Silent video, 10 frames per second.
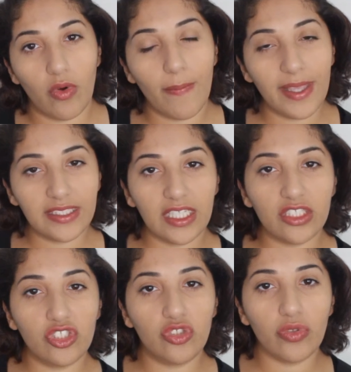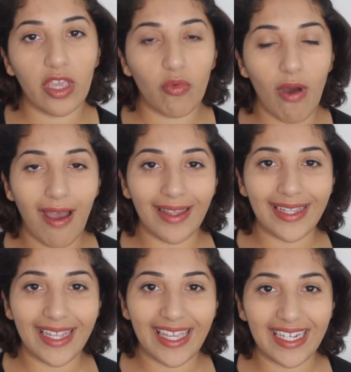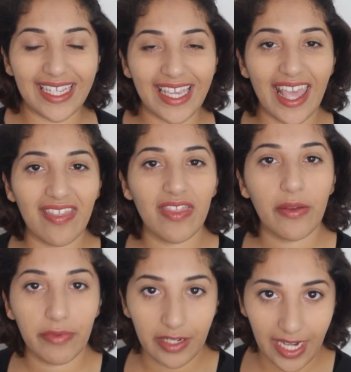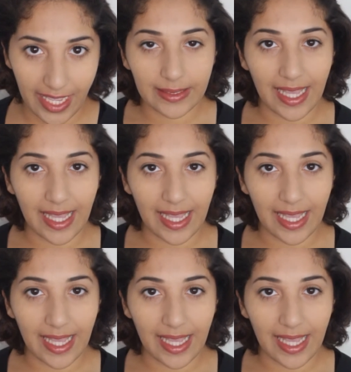What message do they want, and can they relate?